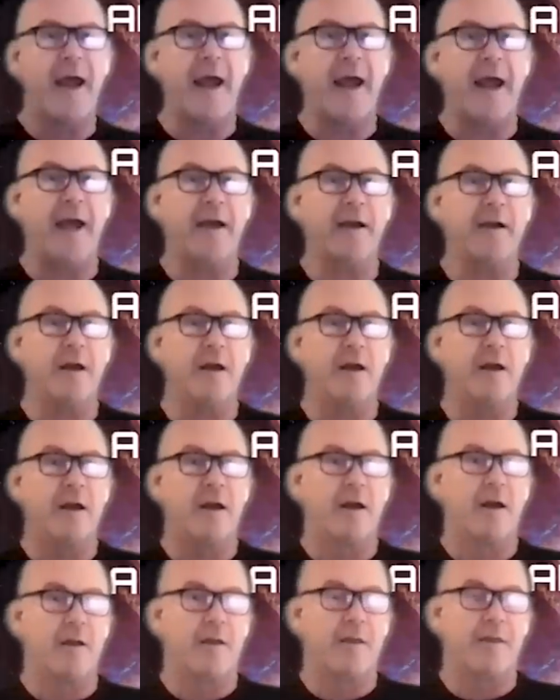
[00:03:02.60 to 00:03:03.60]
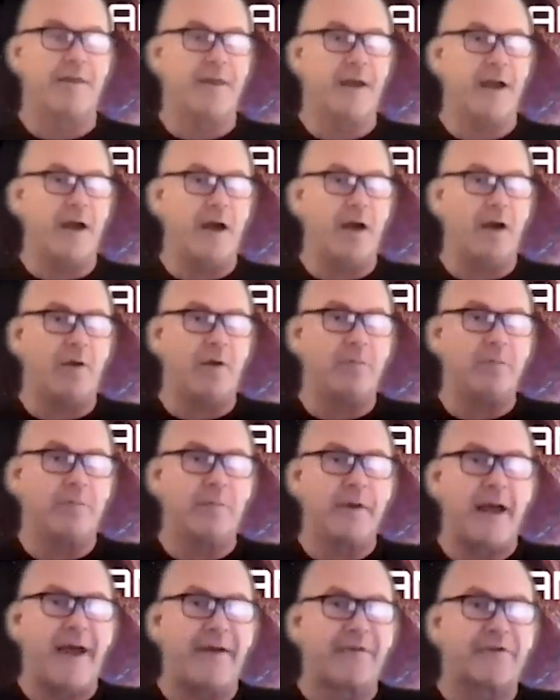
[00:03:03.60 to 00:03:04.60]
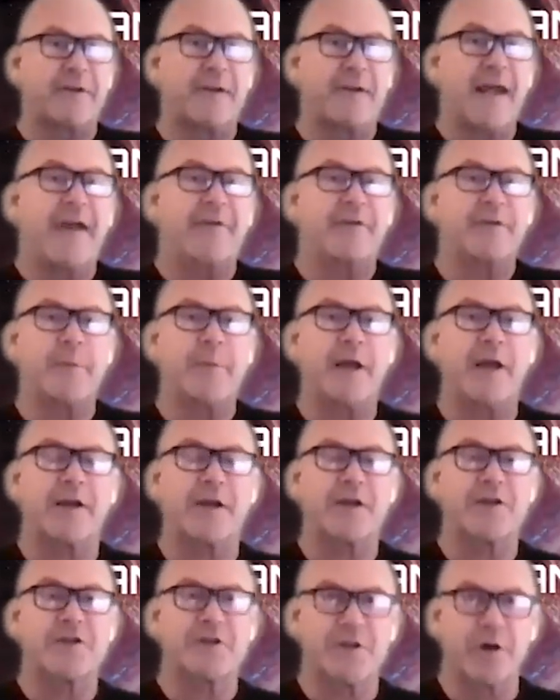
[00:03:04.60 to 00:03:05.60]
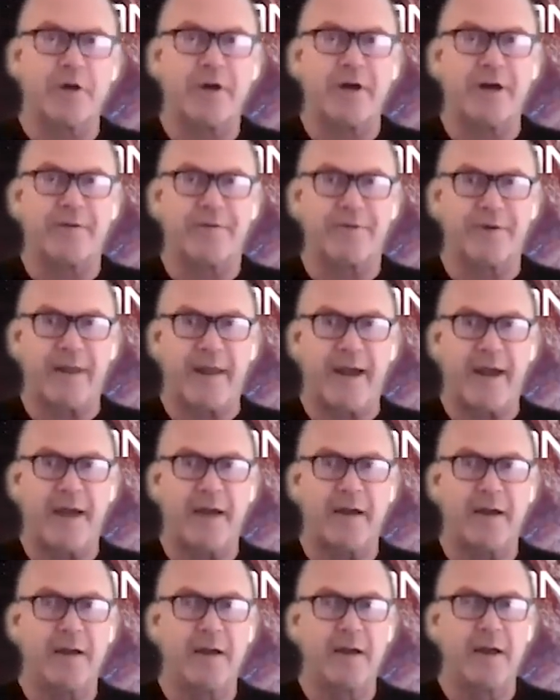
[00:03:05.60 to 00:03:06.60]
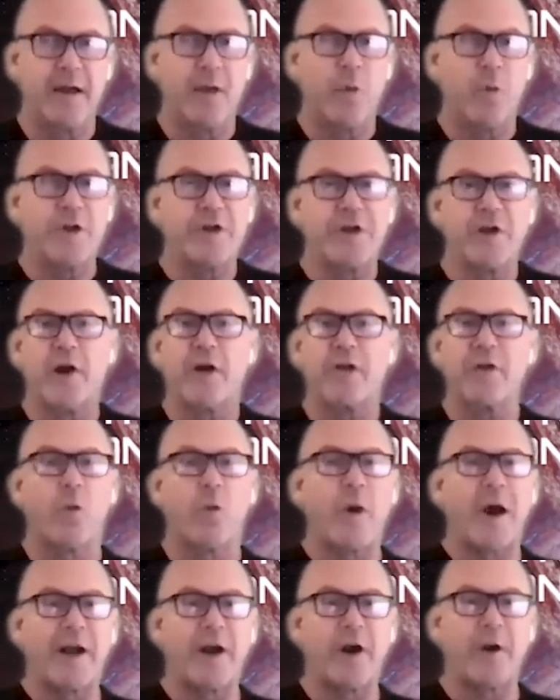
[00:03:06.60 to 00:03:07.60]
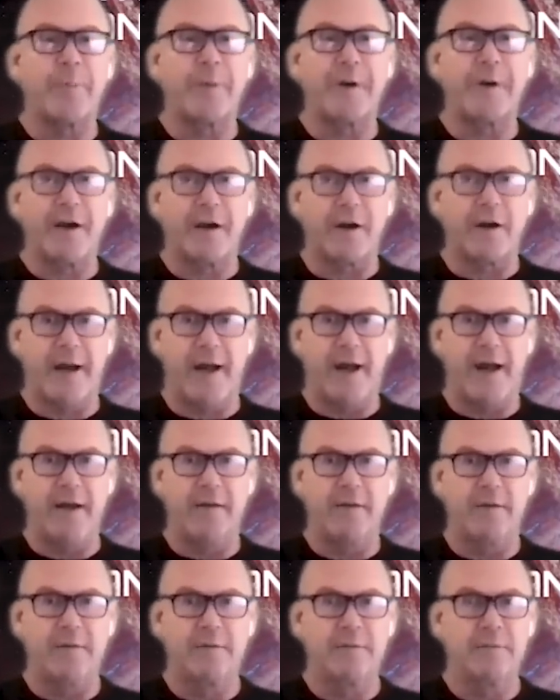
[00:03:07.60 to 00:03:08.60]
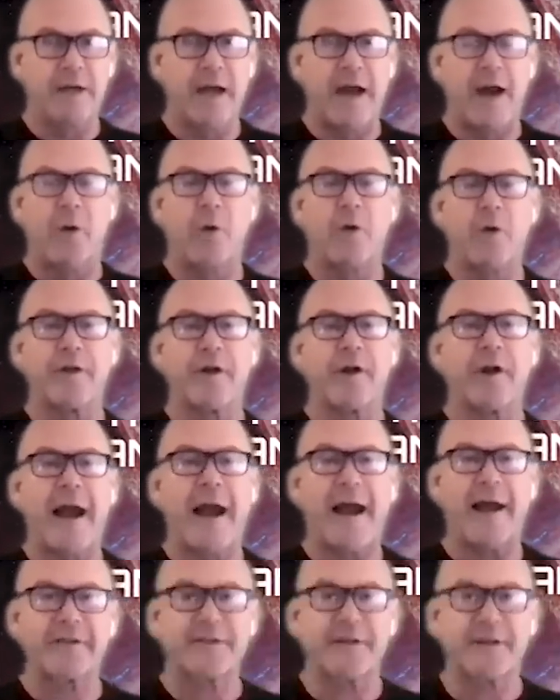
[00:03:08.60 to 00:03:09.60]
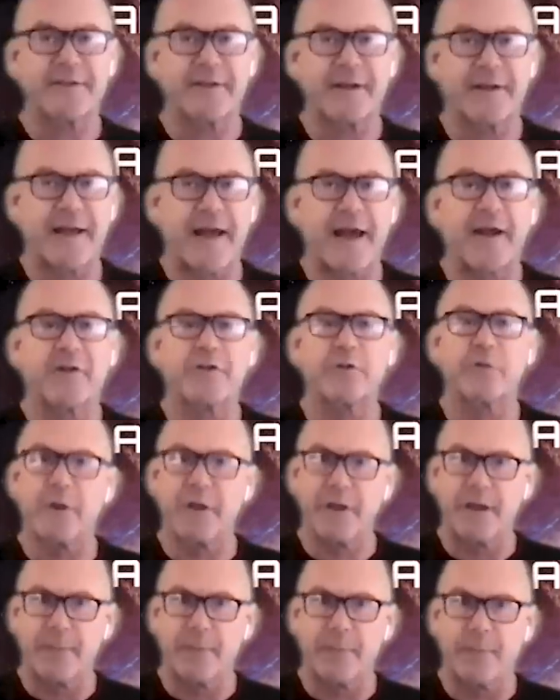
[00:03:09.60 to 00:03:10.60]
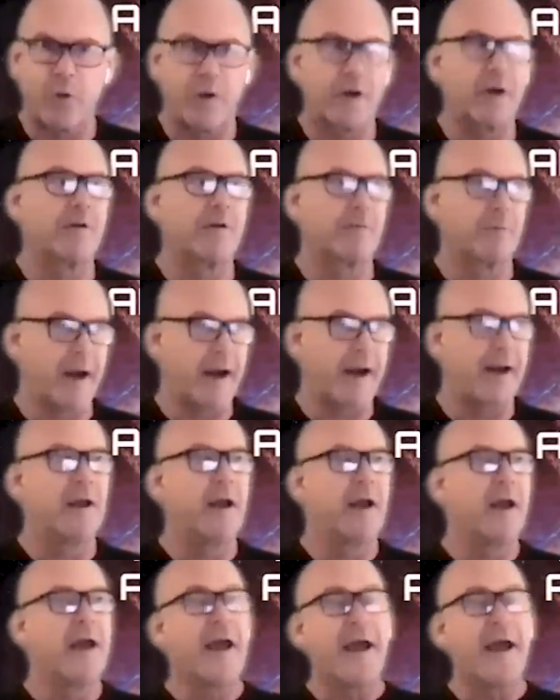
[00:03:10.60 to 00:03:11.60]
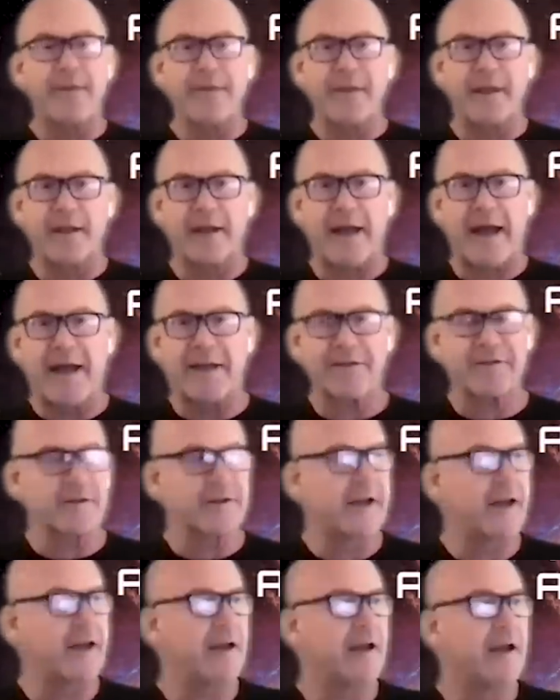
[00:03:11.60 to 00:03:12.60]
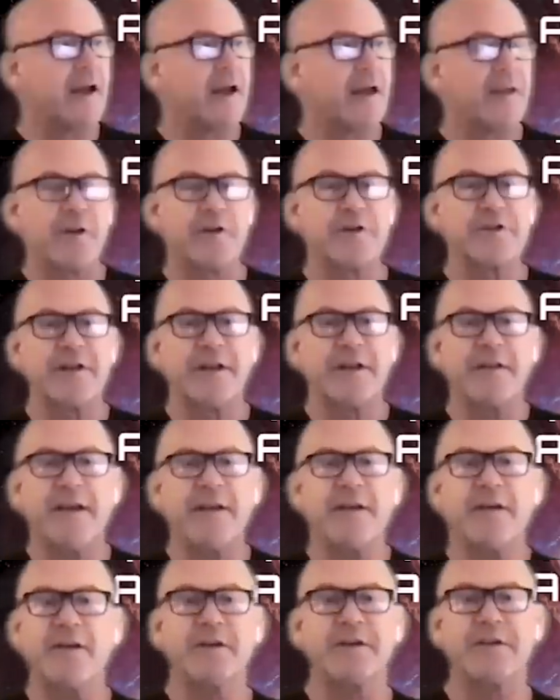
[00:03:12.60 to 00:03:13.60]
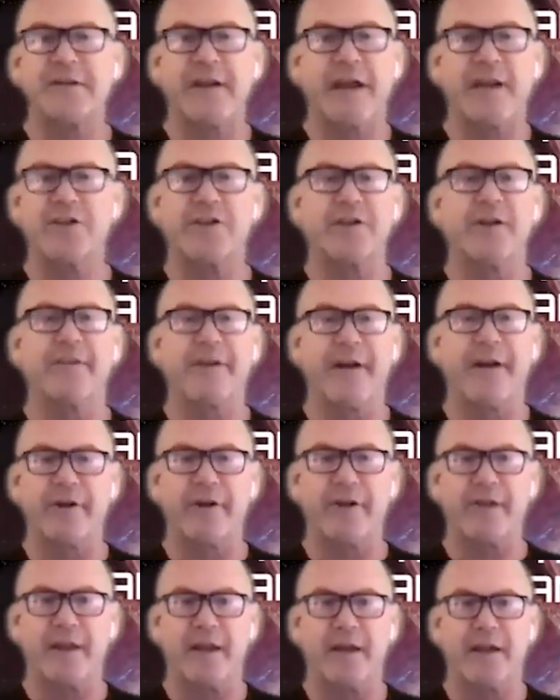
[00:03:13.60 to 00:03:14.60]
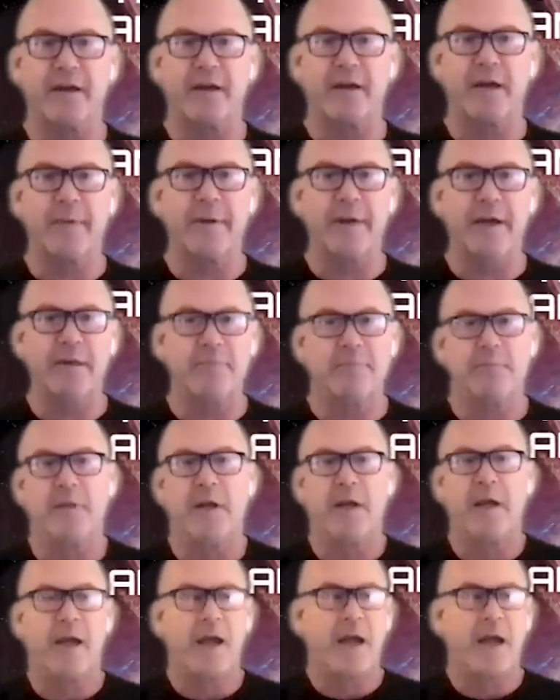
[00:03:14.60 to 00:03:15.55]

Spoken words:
and they have to be a custodian for that. When you're on the wide open internet, how are they accessing that is really important, right? And then lastly, there's the digitization of everything. I mean,